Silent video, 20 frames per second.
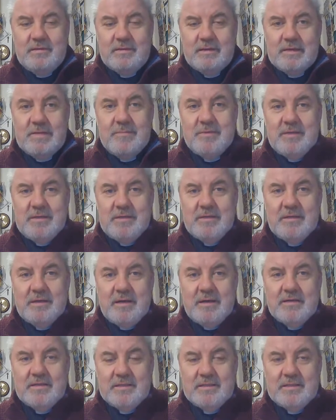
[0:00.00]
Come into
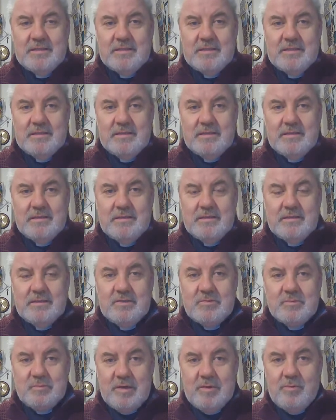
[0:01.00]
us,
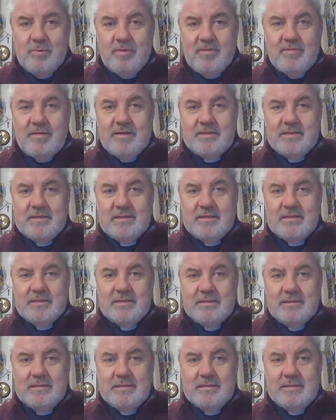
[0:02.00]
dwell with us,